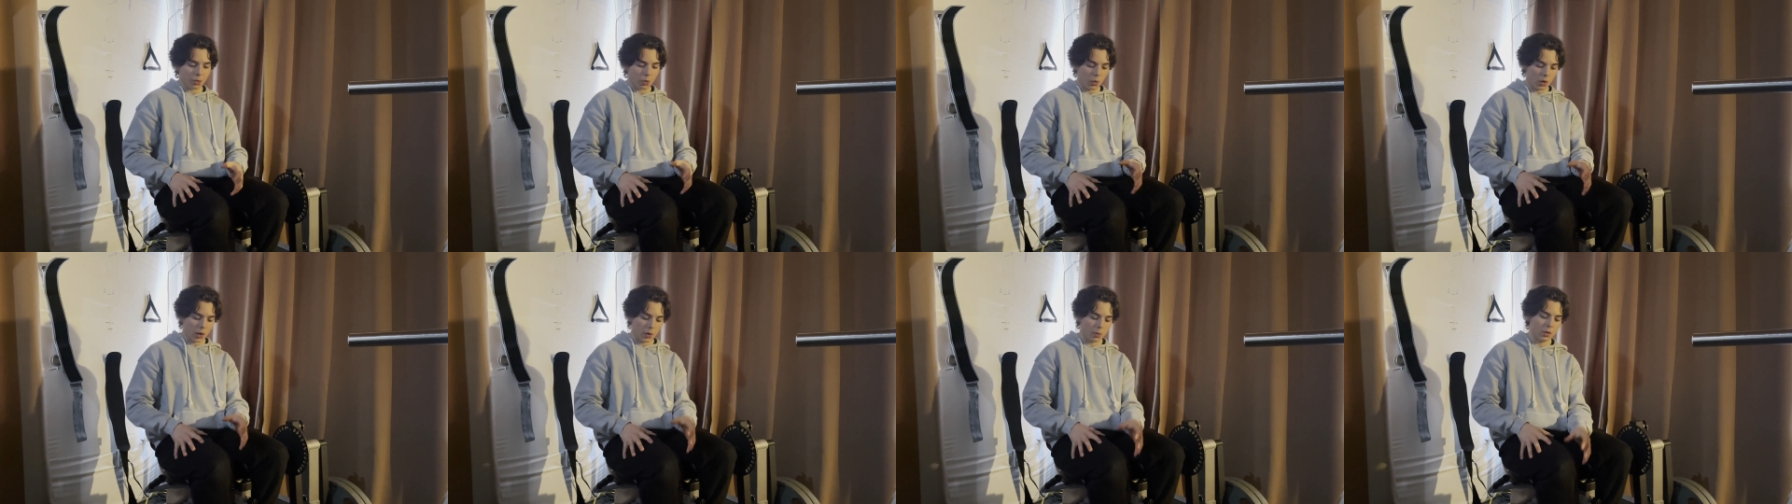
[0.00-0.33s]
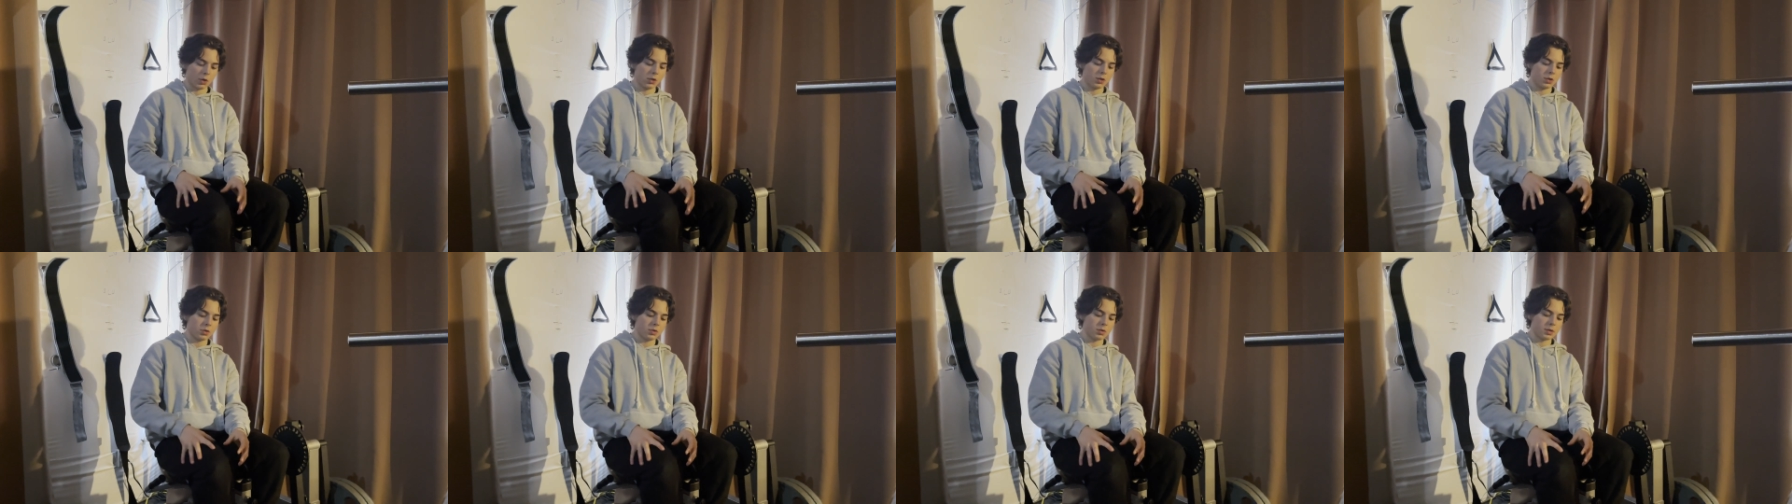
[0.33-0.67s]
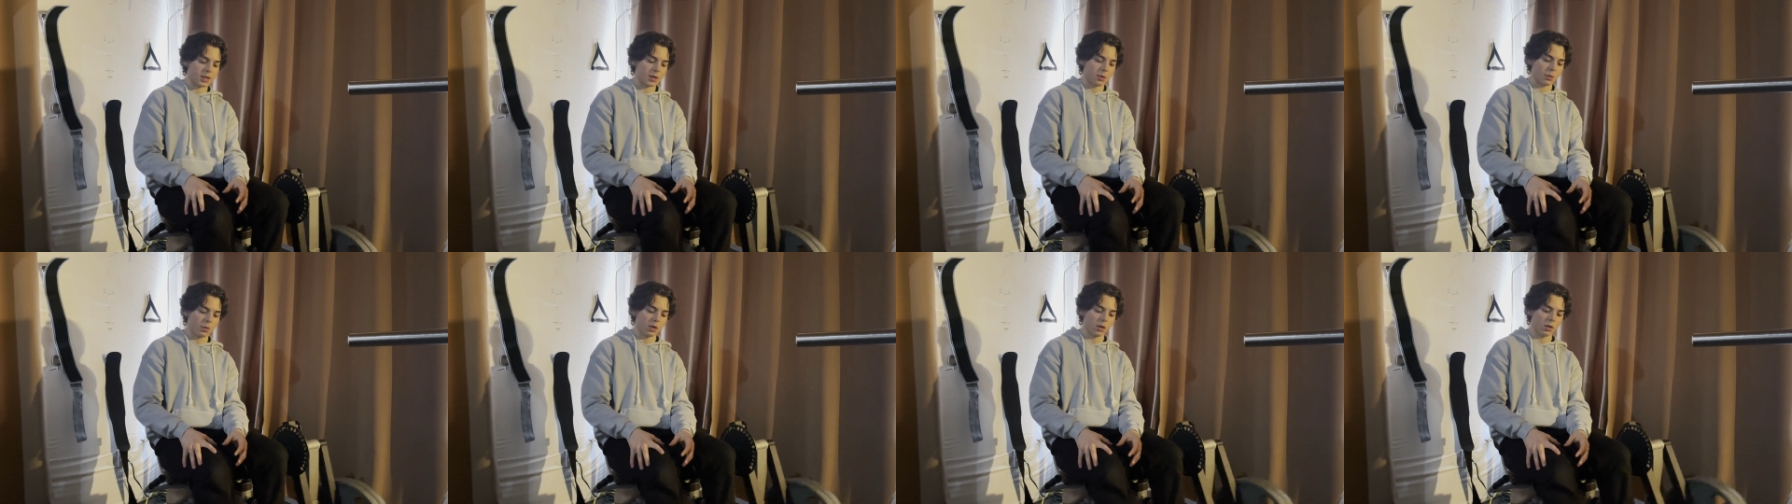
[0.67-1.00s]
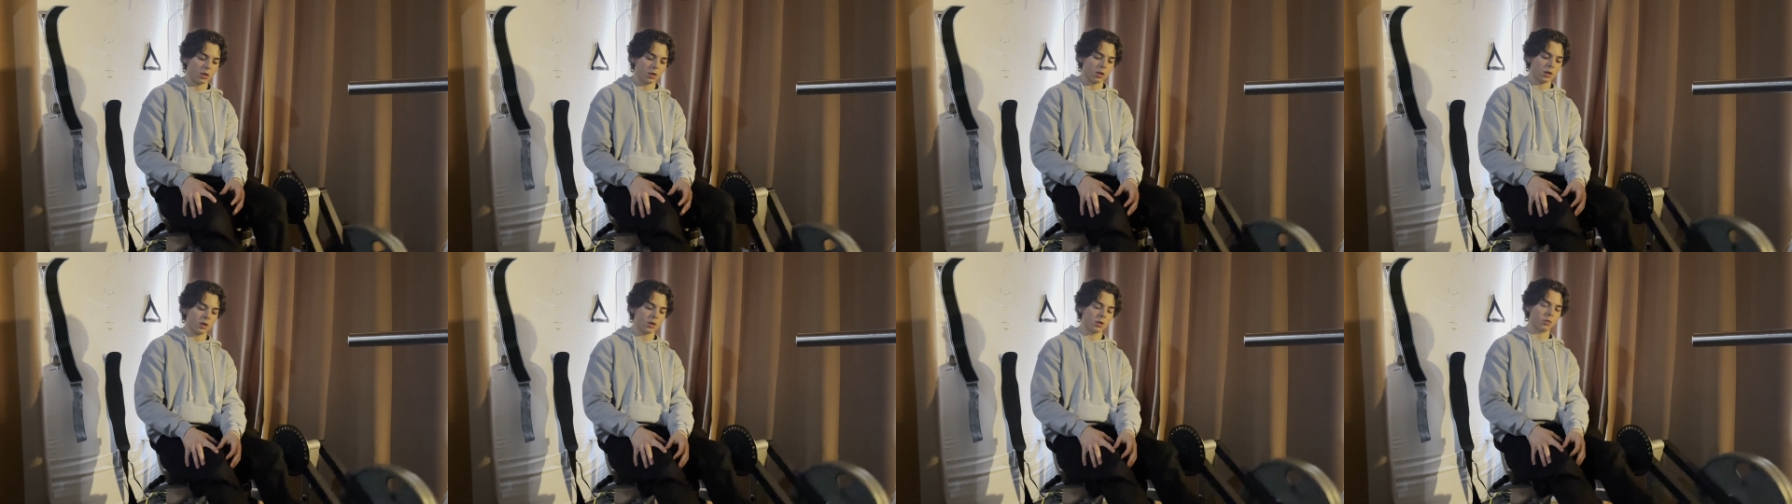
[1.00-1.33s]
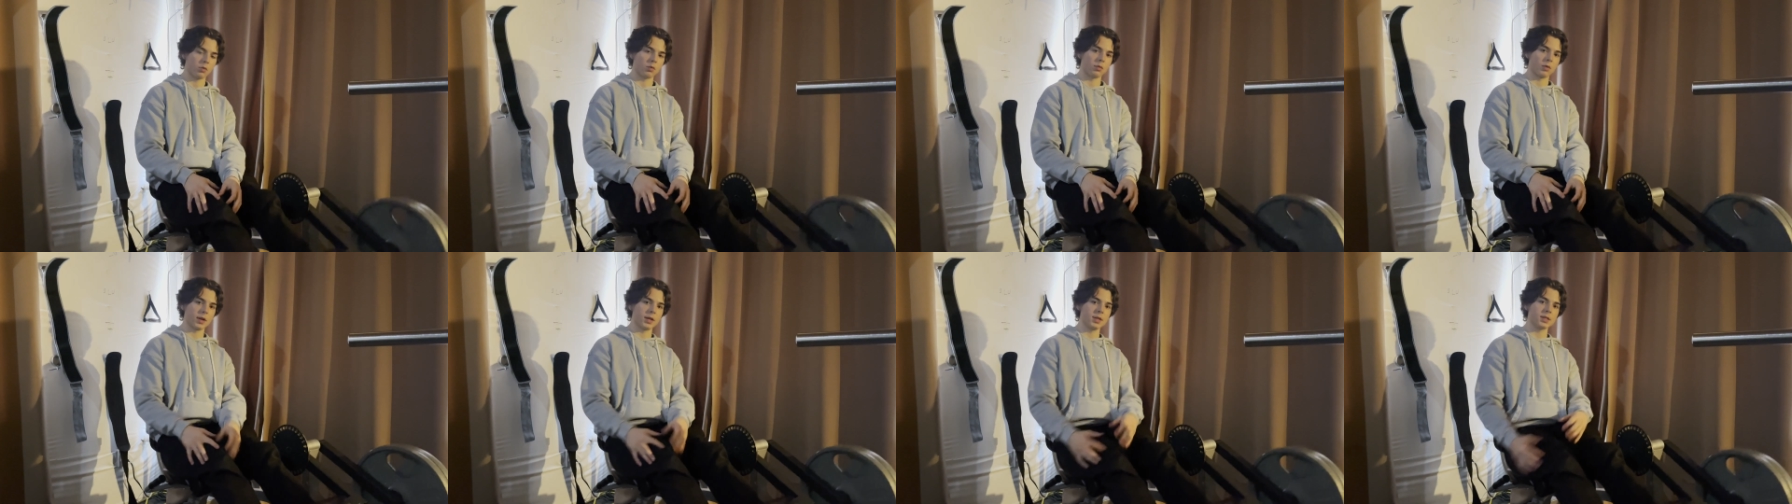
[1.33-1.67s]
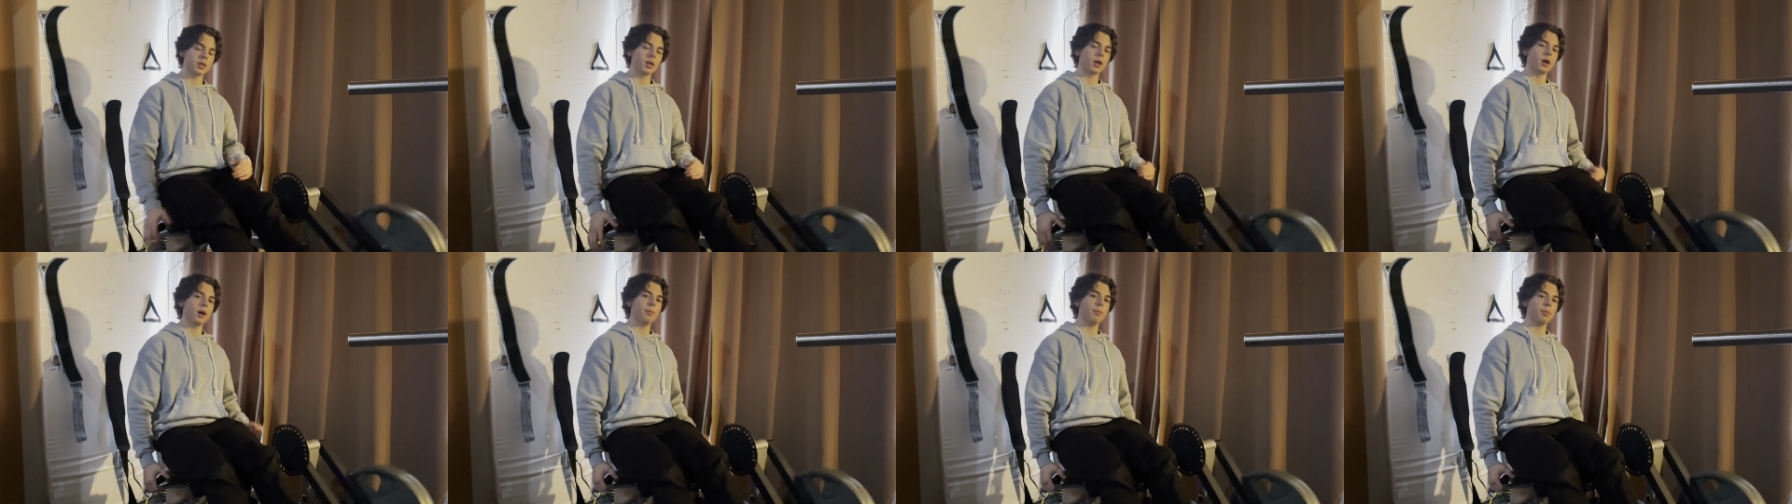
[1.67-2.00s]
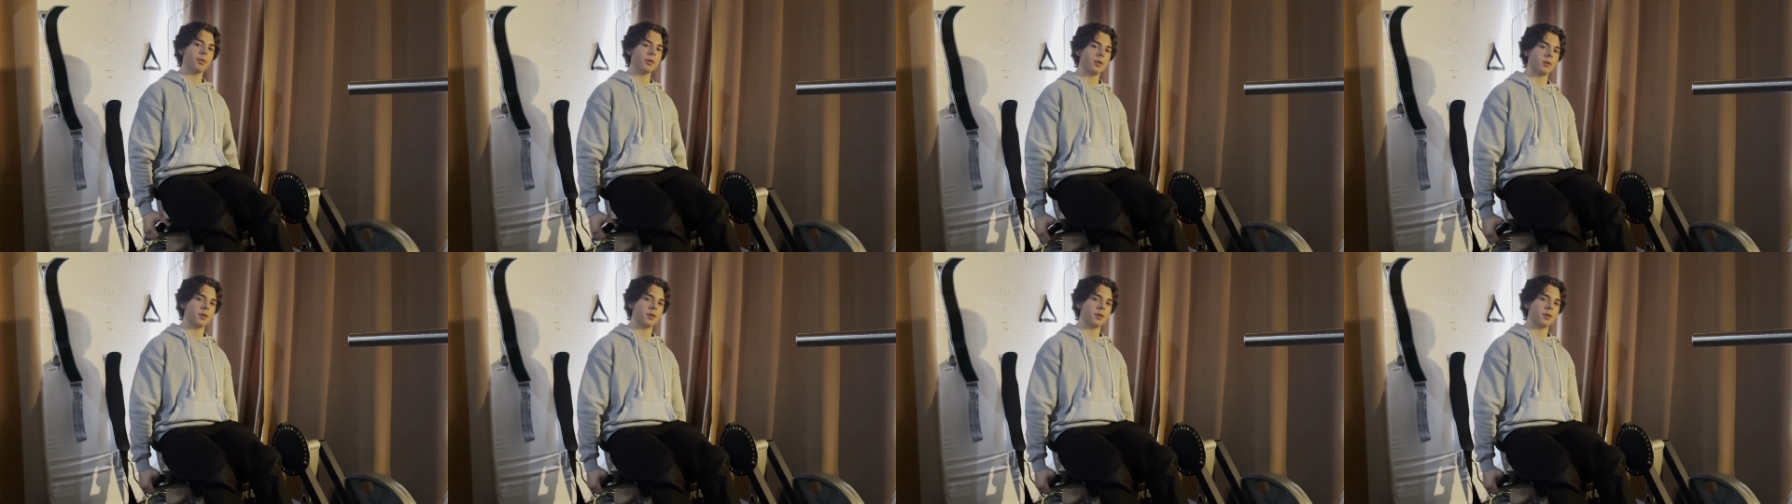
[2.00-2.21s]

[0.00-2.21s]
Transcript: what I want to do is I want to raise it up